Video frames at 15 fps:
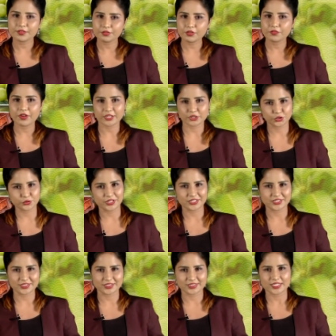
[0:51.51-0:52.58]
level
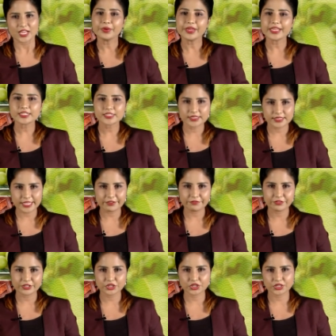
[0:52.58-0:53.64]
fluctuations. Being safe
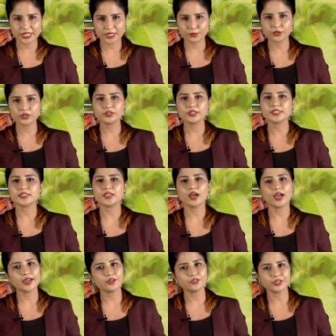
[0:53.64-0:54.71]
vegetable, this
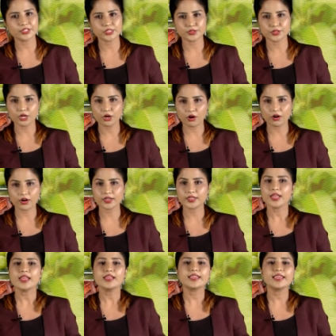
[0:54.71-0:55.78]
iron-rich gourd
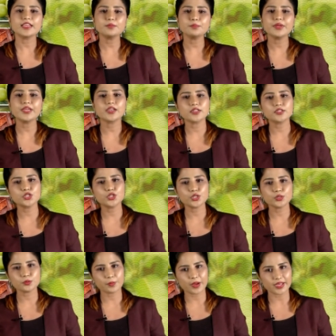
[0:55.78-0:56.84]
can be
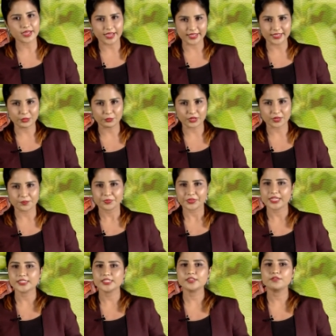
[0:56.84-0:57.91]
consumed by anyone.
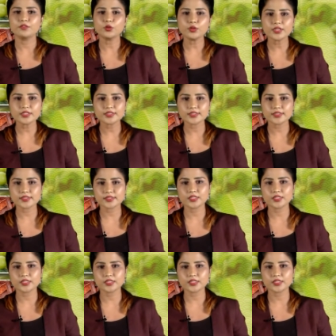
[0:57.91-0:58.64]
It influences